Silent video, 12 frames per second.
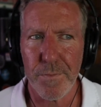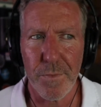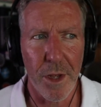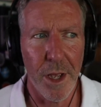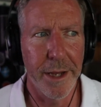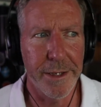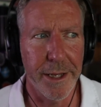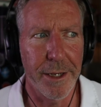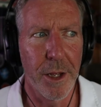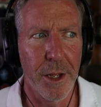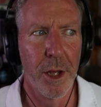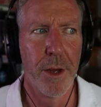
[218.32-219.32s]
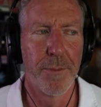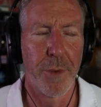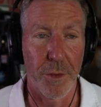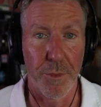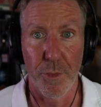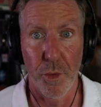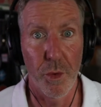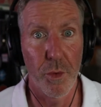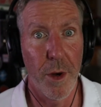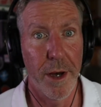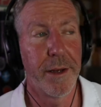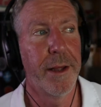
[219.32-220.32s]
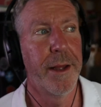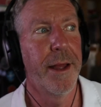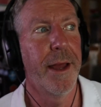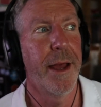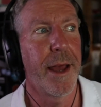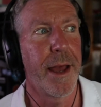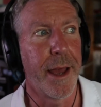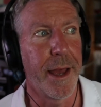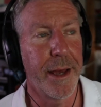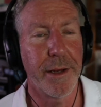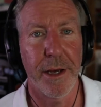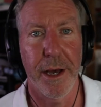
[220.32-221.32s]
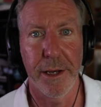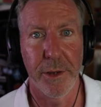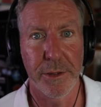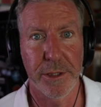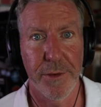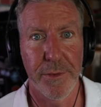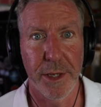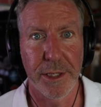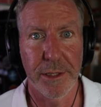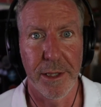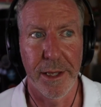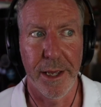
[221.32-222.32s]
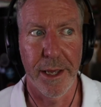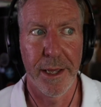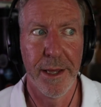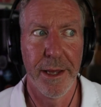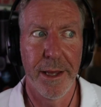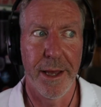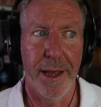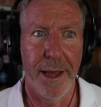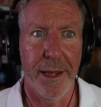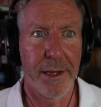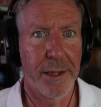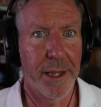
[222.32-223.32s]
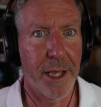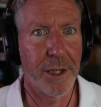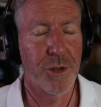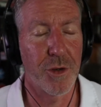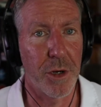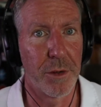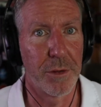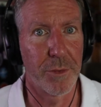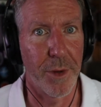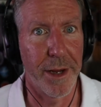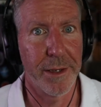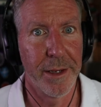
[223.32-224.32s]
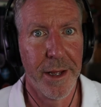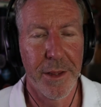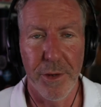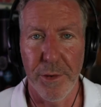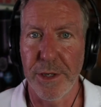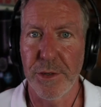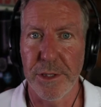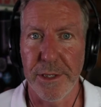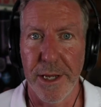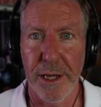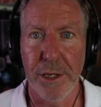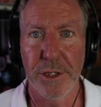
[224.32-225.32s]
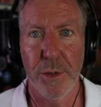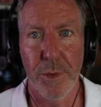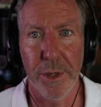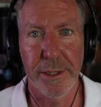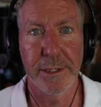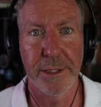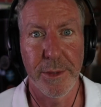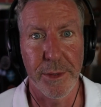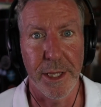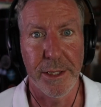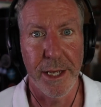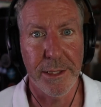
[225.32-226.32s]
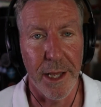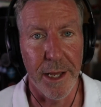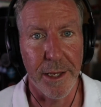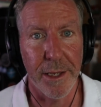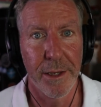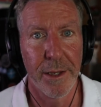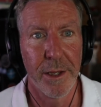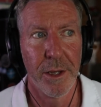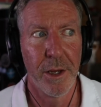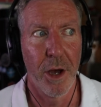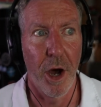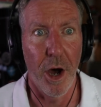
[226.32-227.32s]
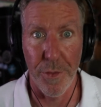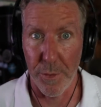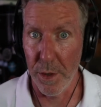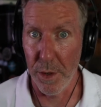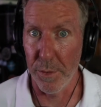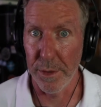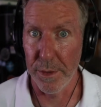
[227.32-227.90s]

I did both Brew 1 and Idaho 7 recently, and they struggled, right? They're interesting because you want to see what they taste like on their own.